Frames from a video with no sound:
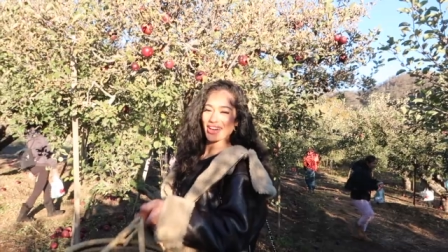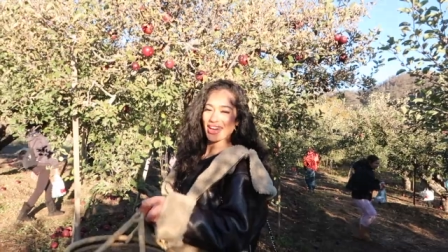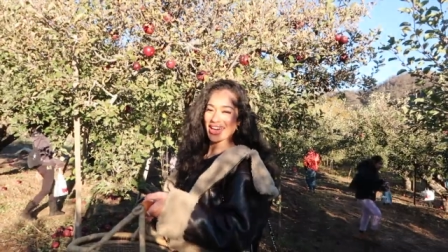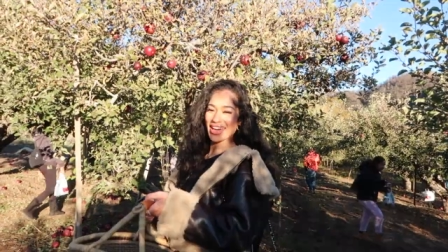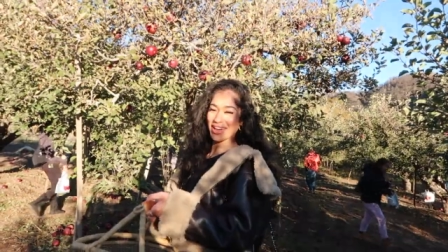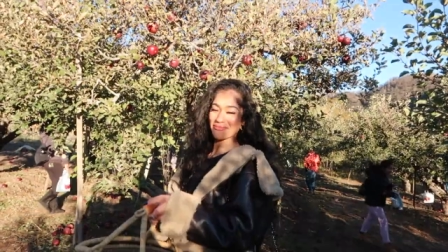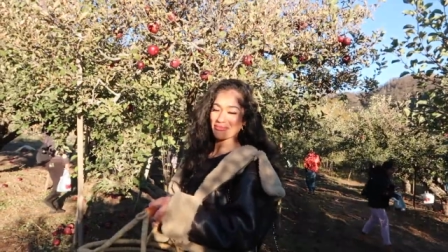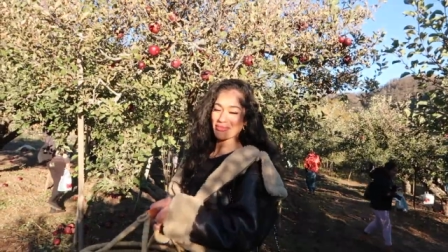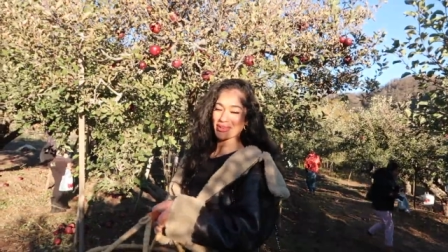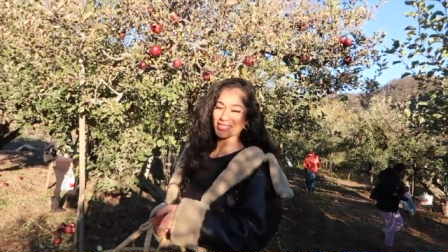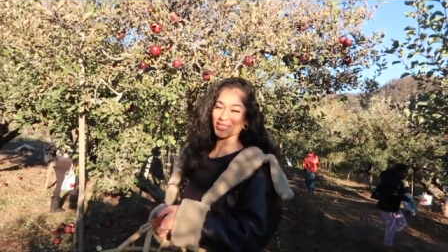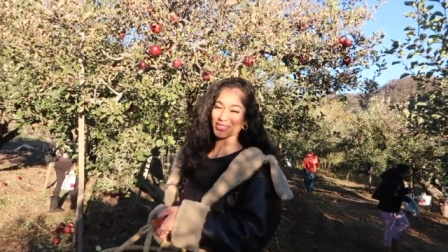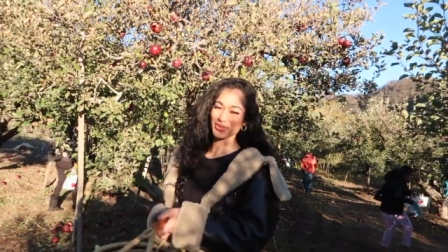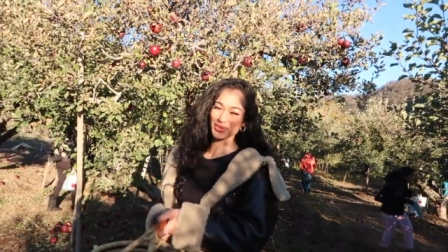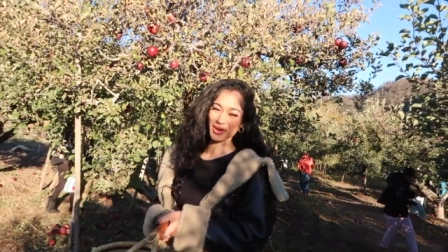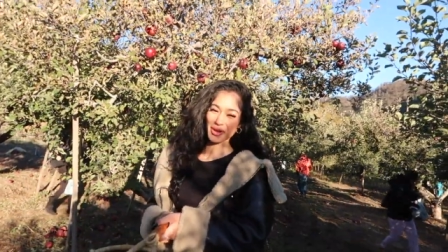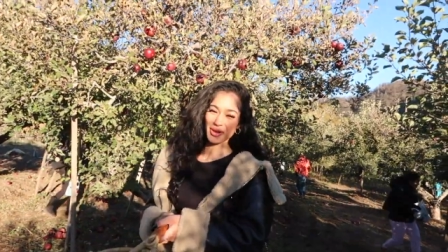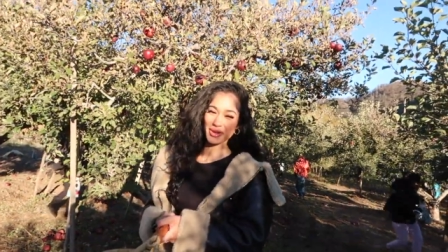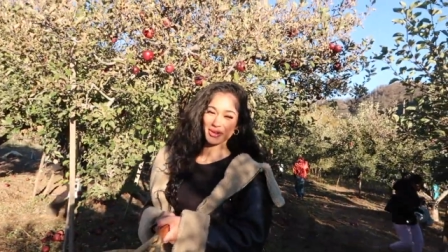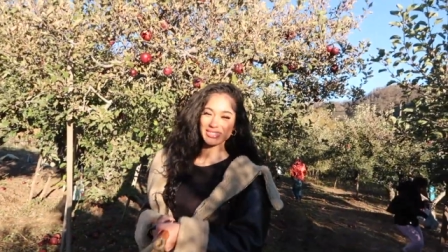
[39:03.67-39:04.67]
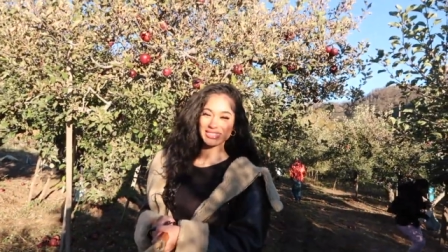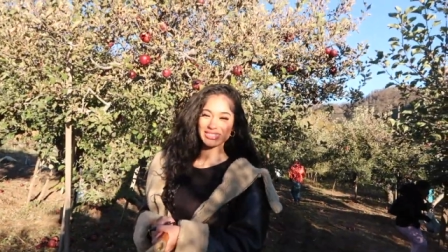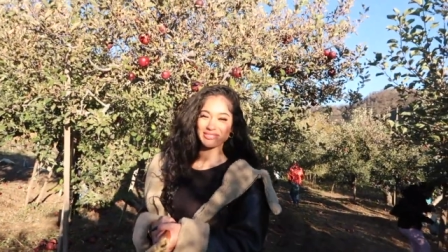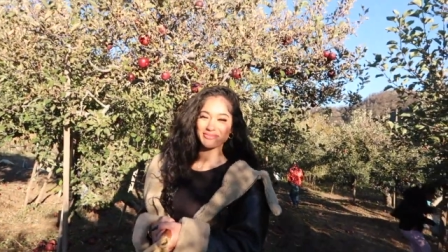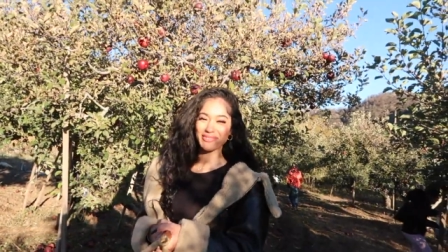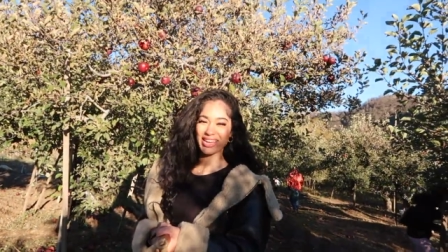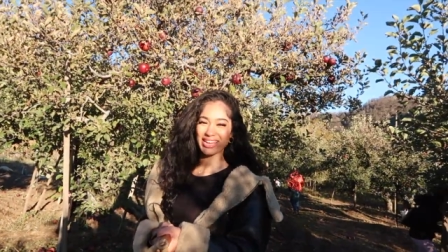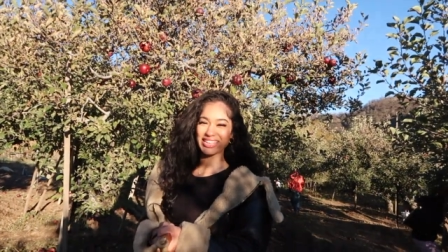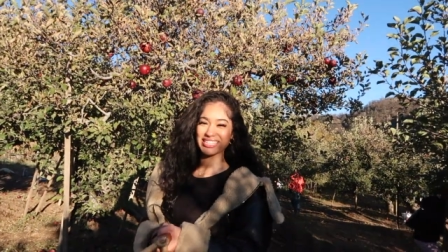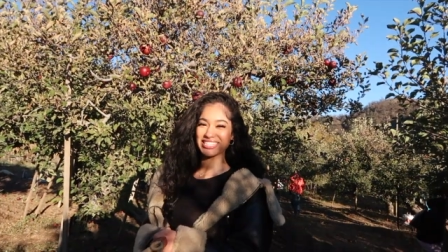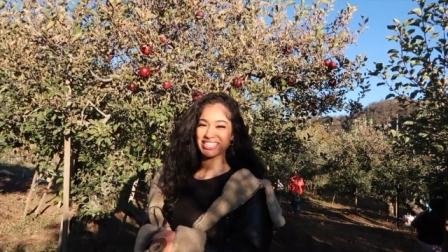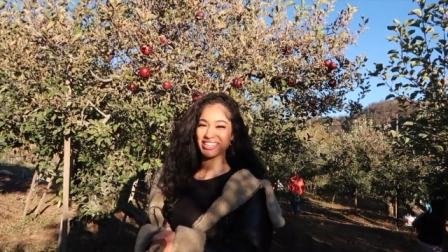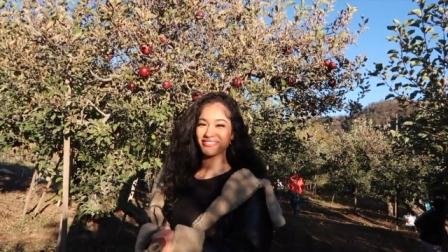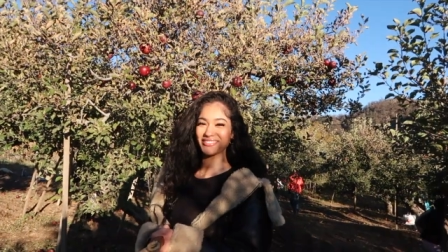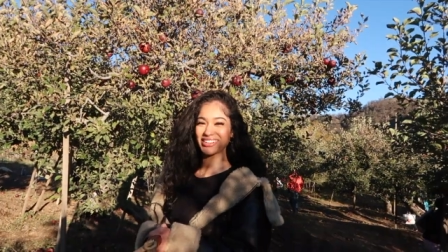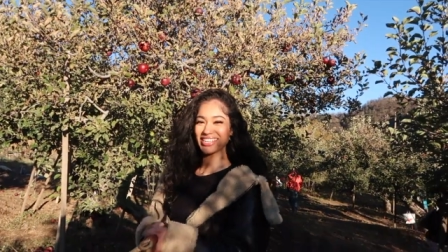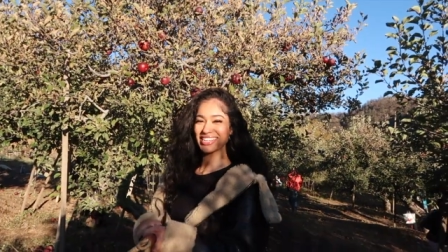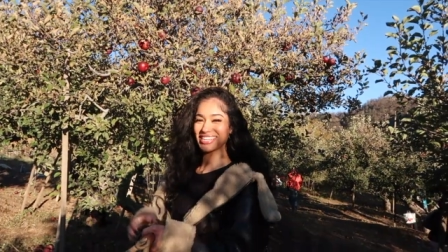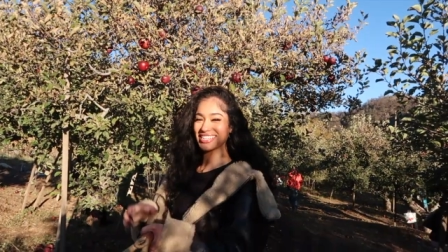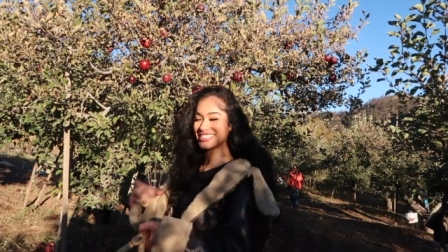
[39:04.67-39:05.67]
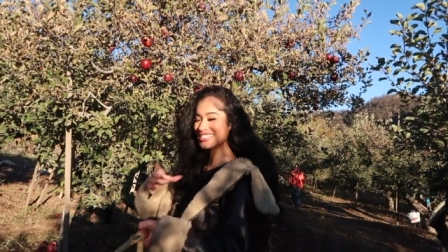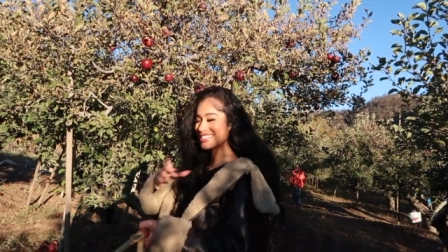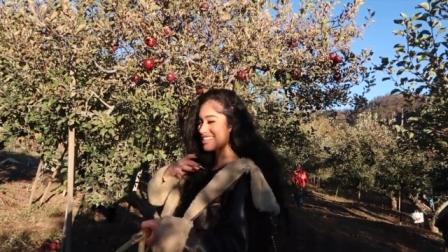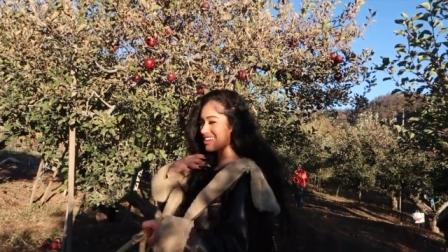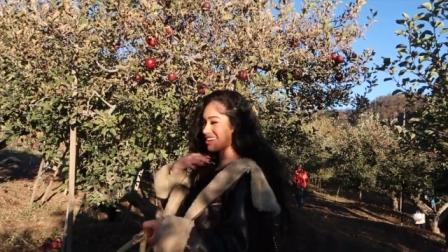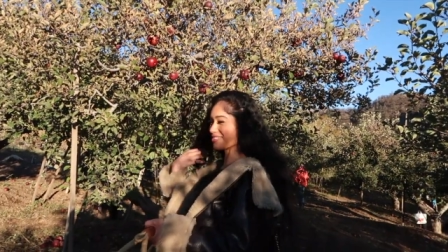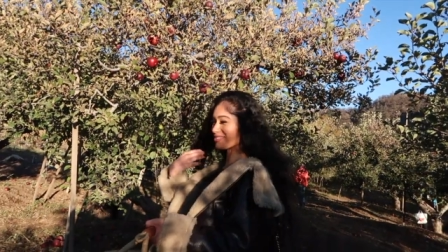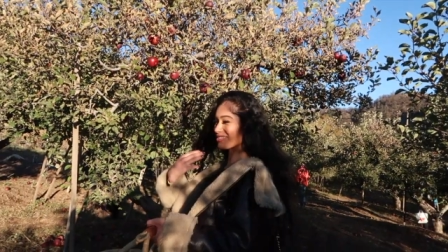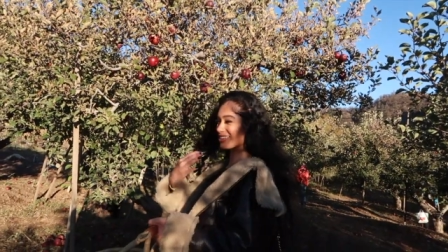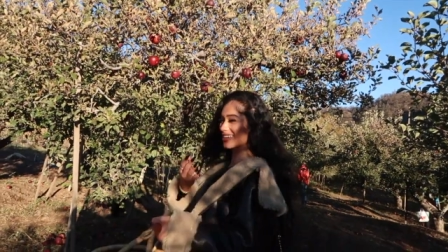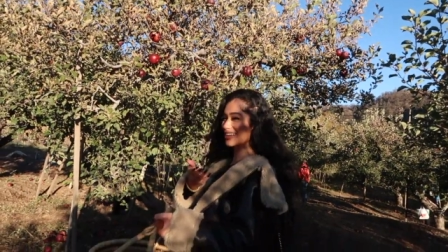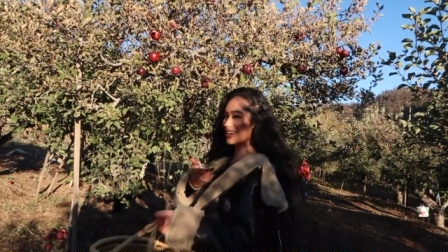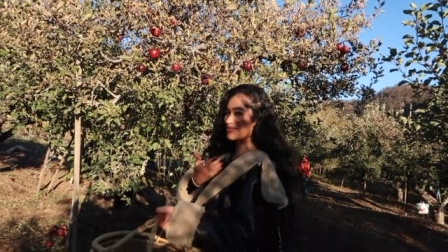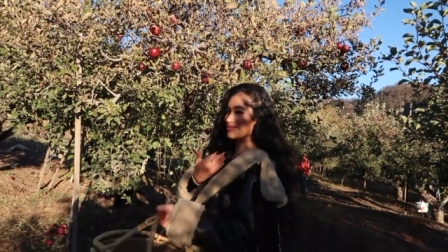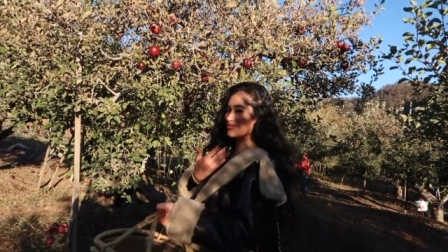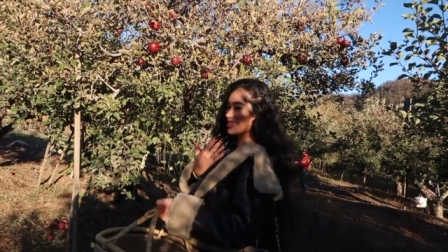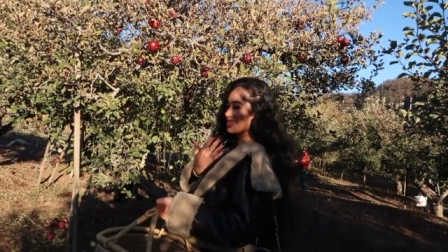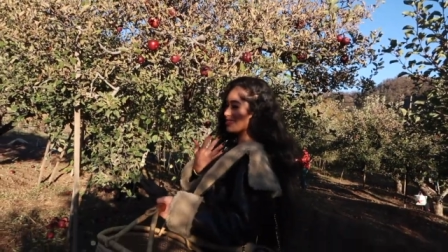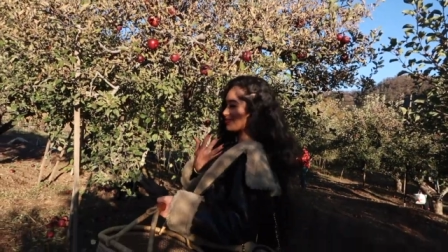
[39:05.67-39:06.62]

Okay, I'm about to do a wholesome activity, so come with